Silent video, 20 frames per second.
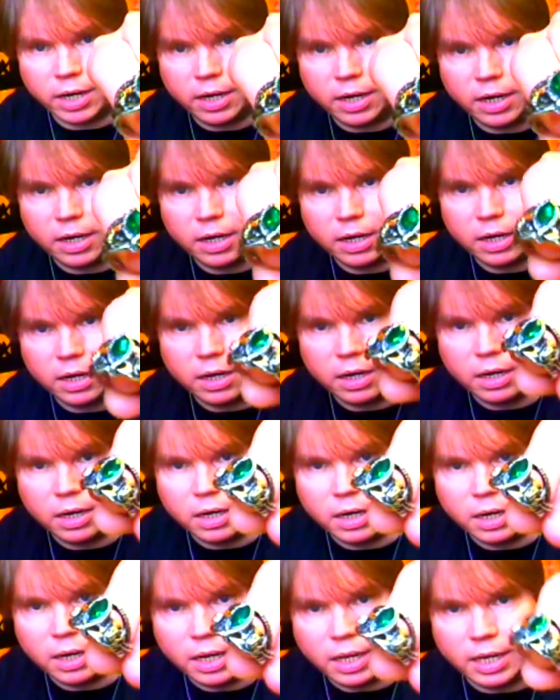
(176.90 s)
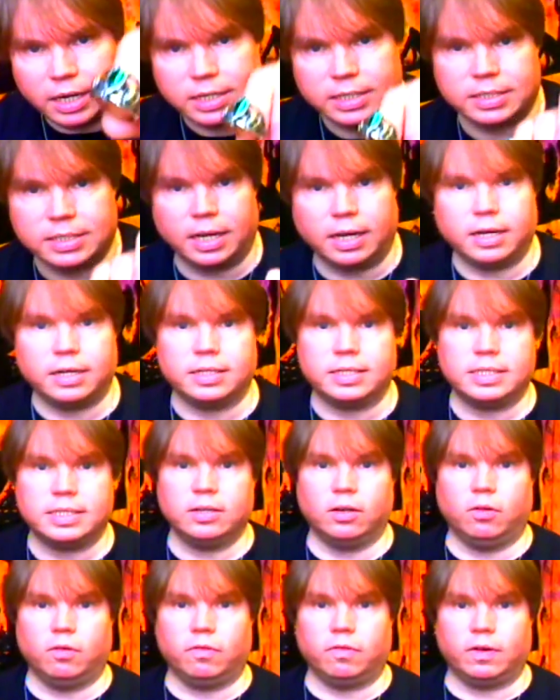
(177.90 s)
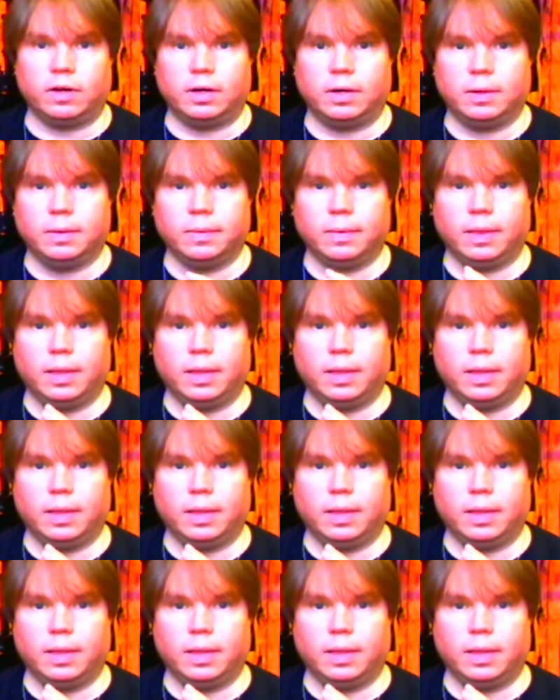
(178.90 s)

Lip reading: in it, and it's done in silver.